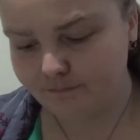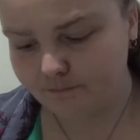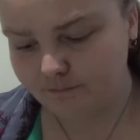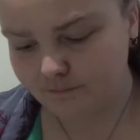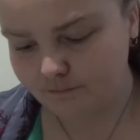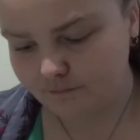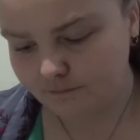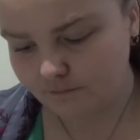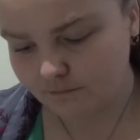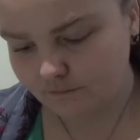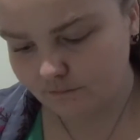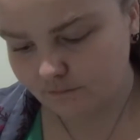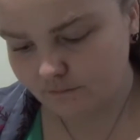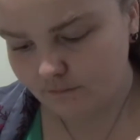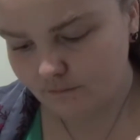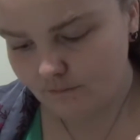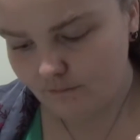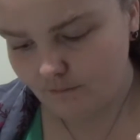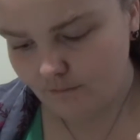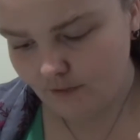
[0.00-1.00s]

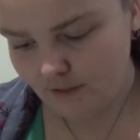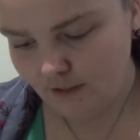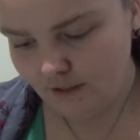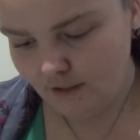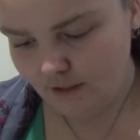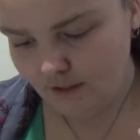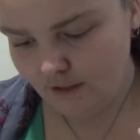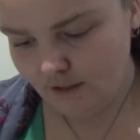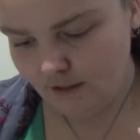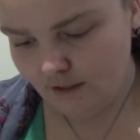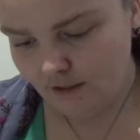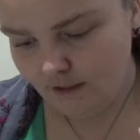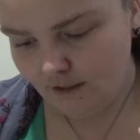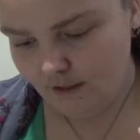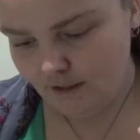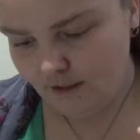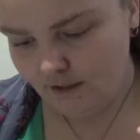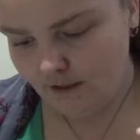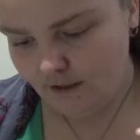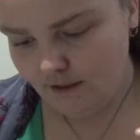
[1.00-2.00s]

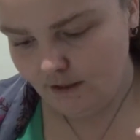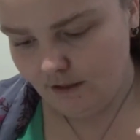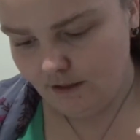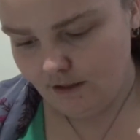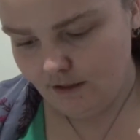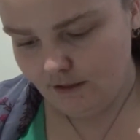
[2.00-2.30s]
Nothing is said.